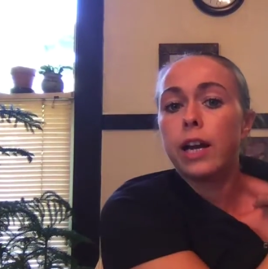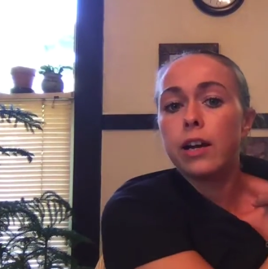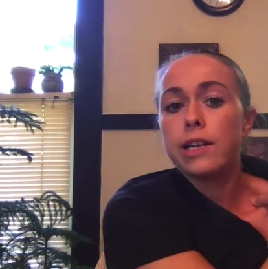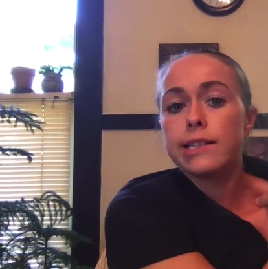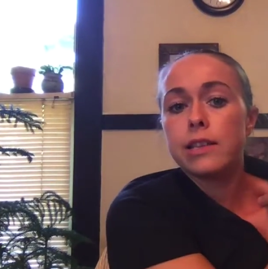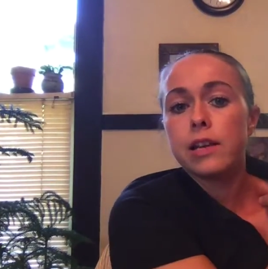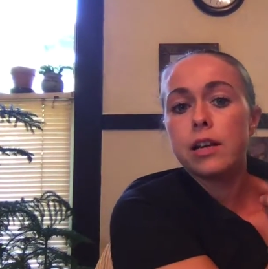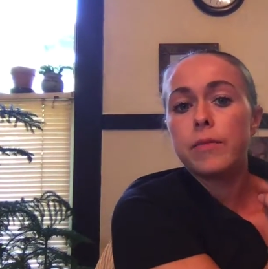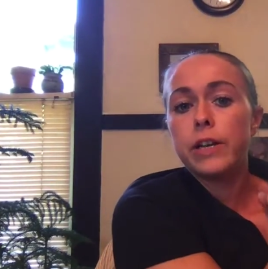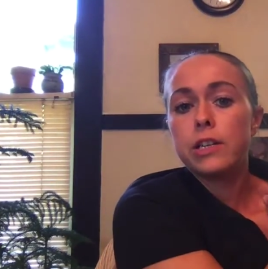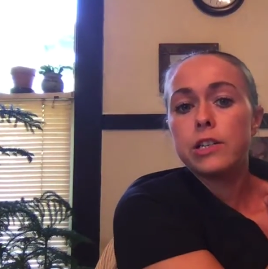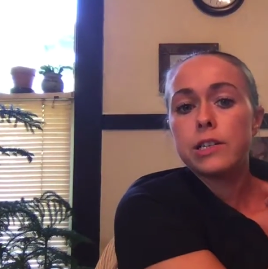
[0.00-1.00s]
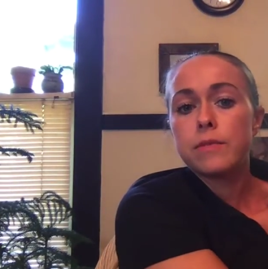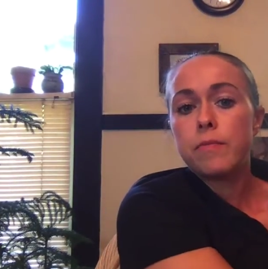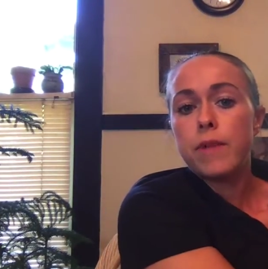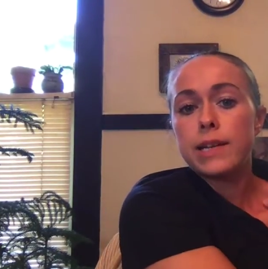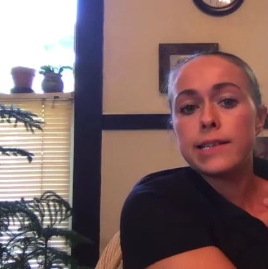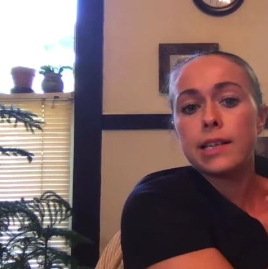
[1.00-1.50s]
areas in there, but you just
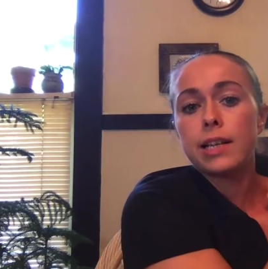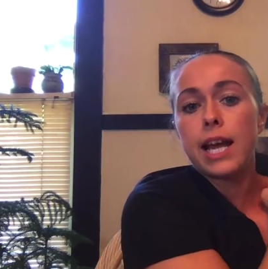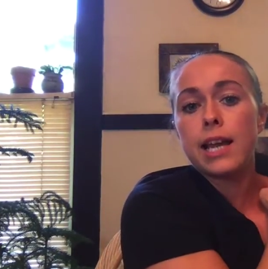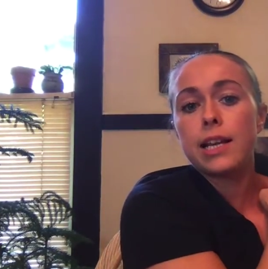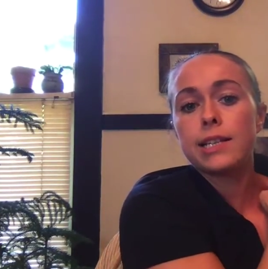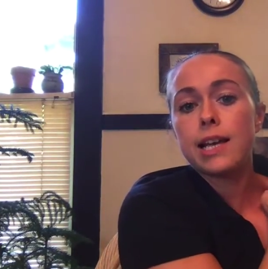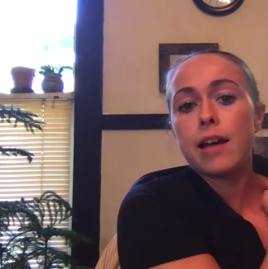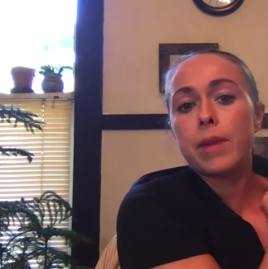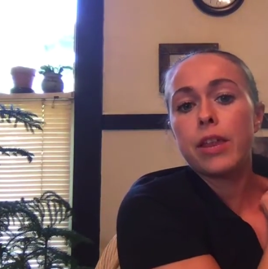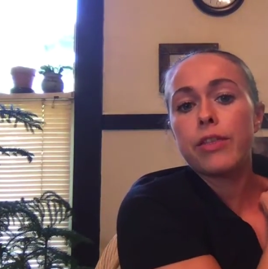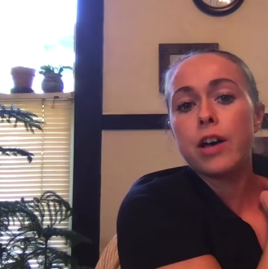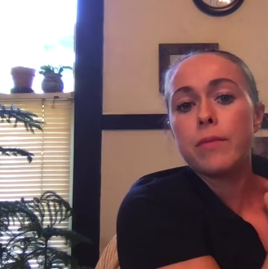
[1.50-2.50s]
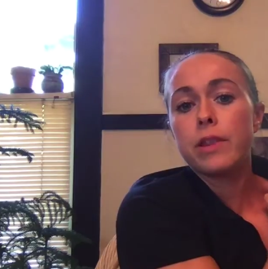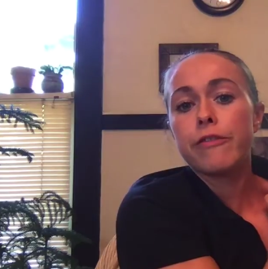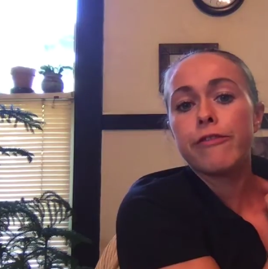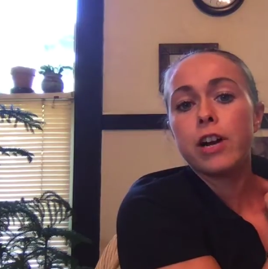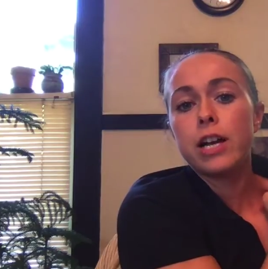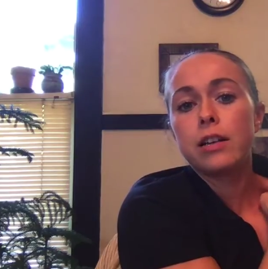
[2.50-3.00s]
basically, I like to have my thumb in the
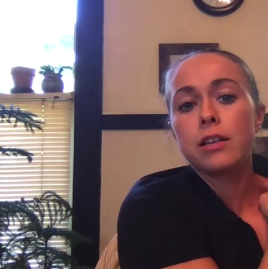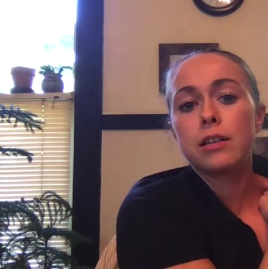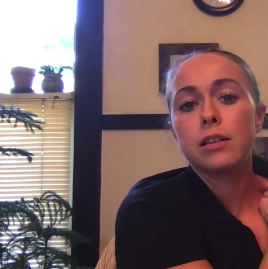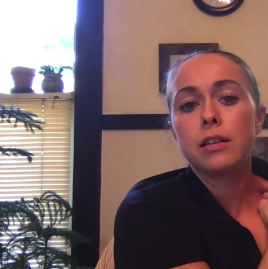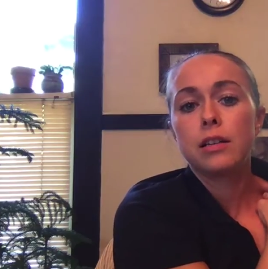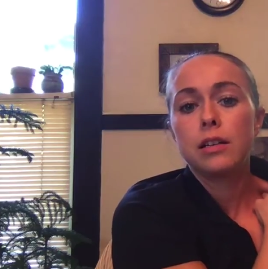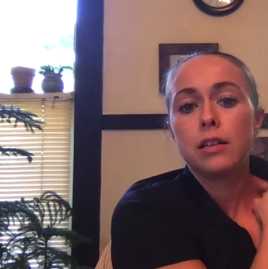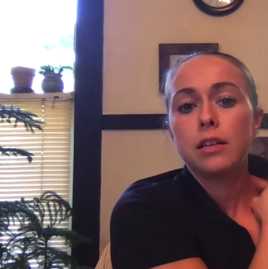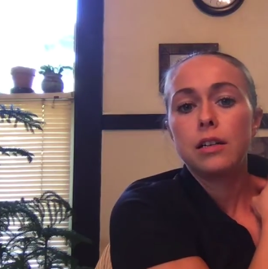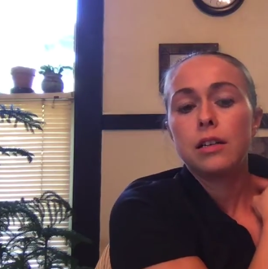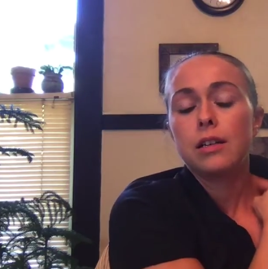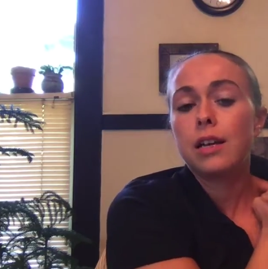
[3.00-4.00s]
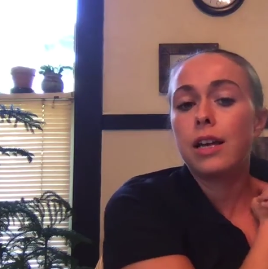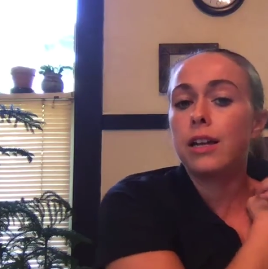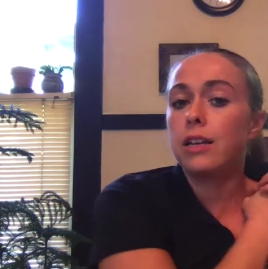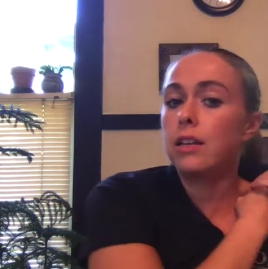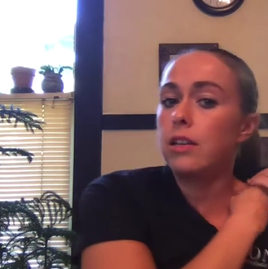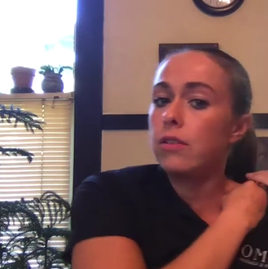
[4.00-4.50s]
front,
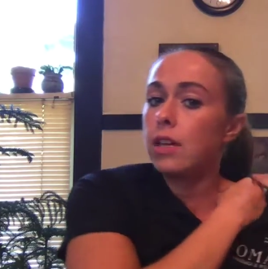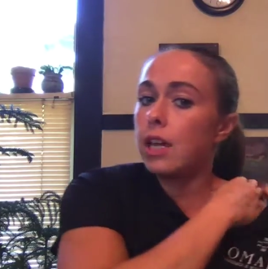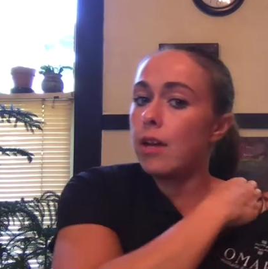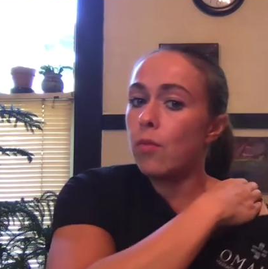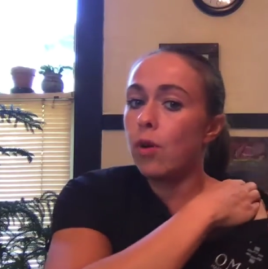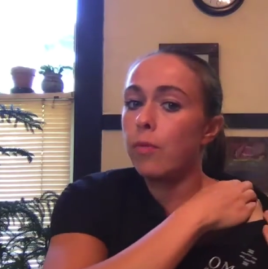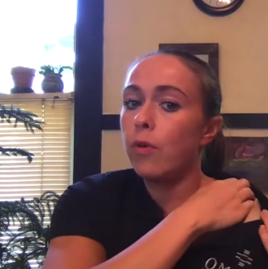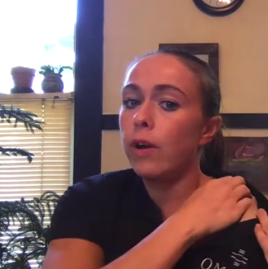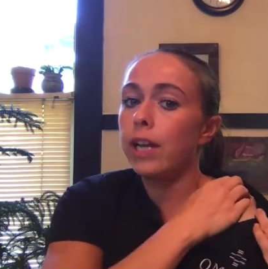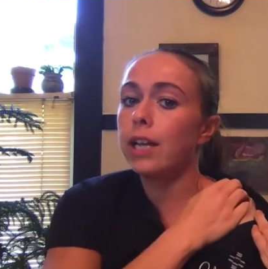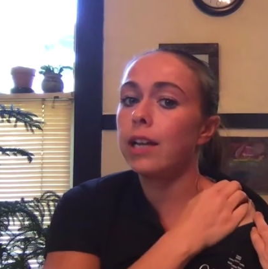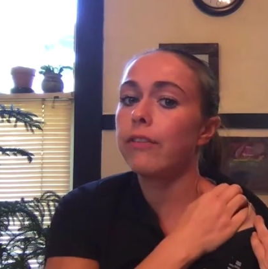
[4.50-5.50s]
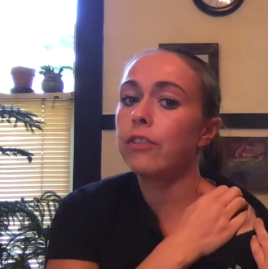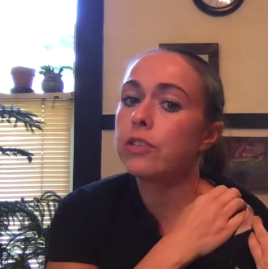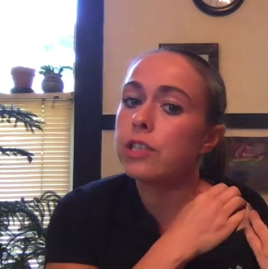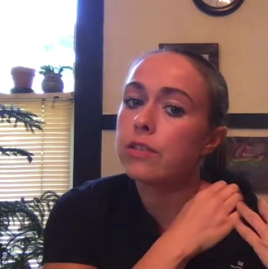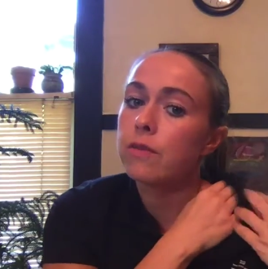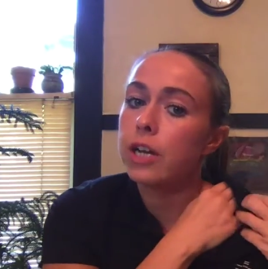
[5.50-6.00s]
and you can get more pointed if you
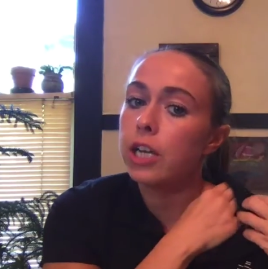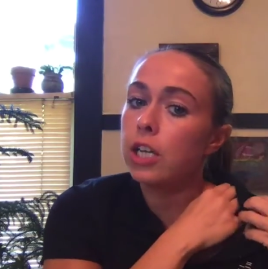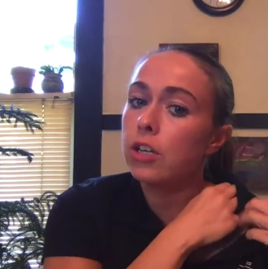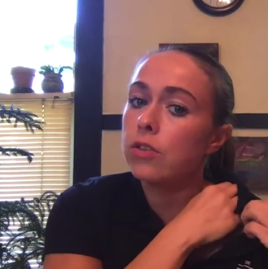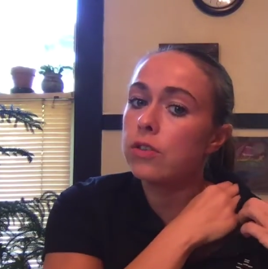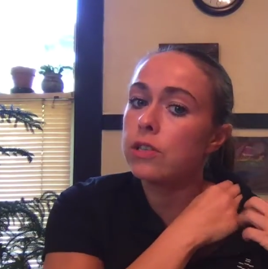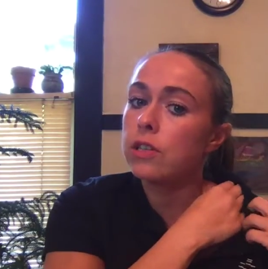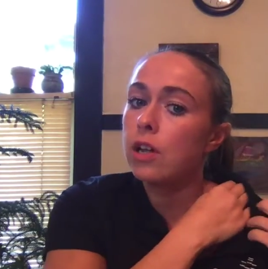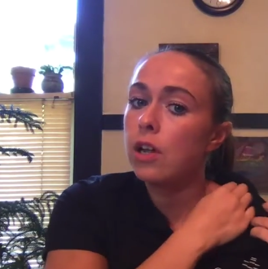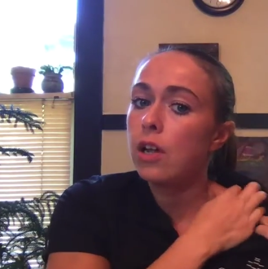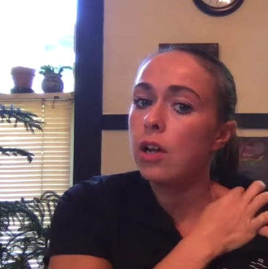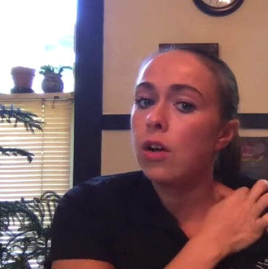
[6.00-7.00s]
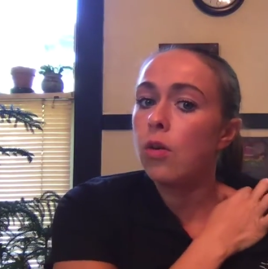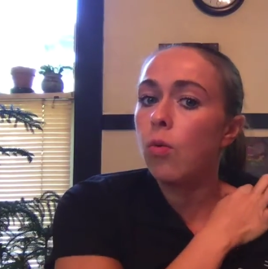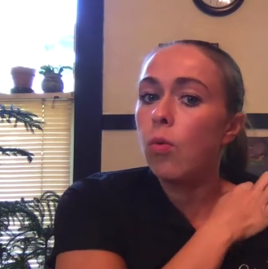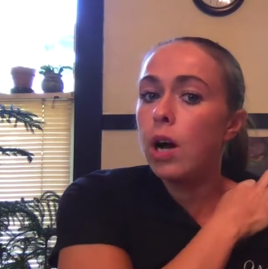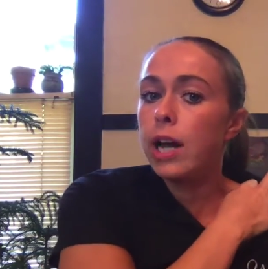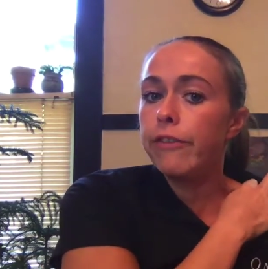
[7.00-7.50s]
just want to use
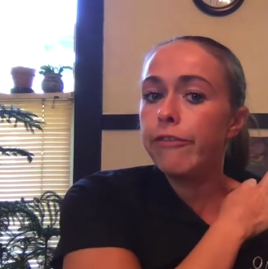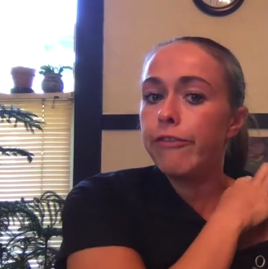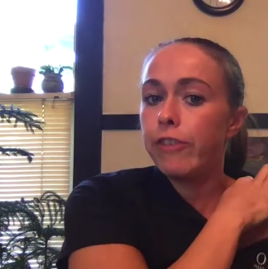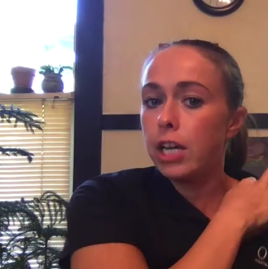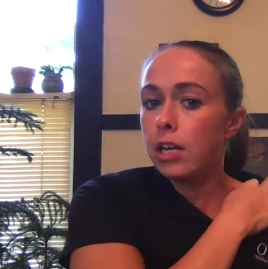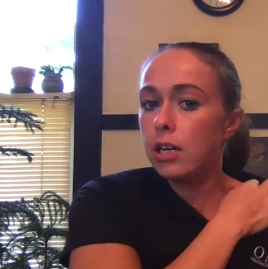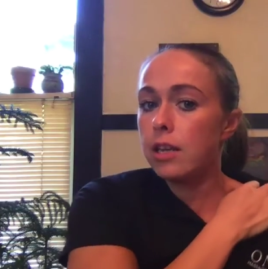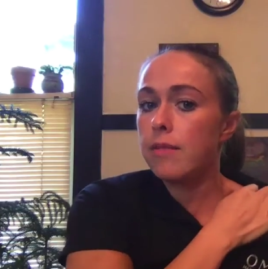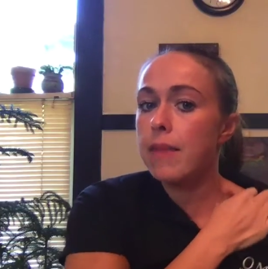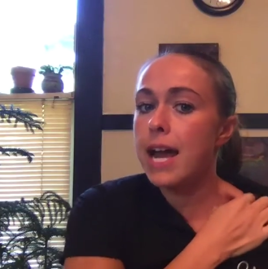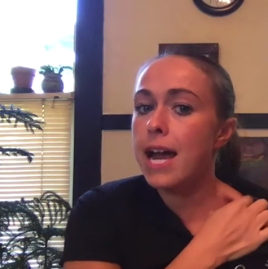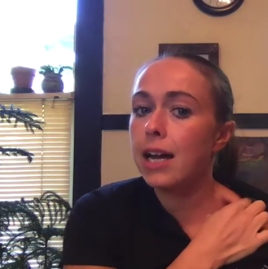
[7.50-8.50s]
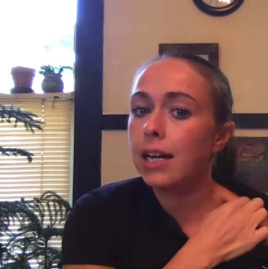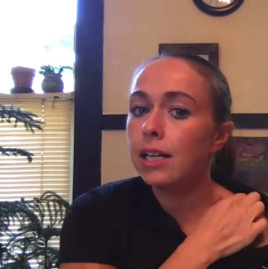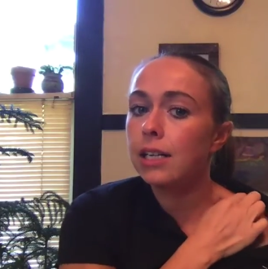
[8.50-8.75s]
one finger in the back,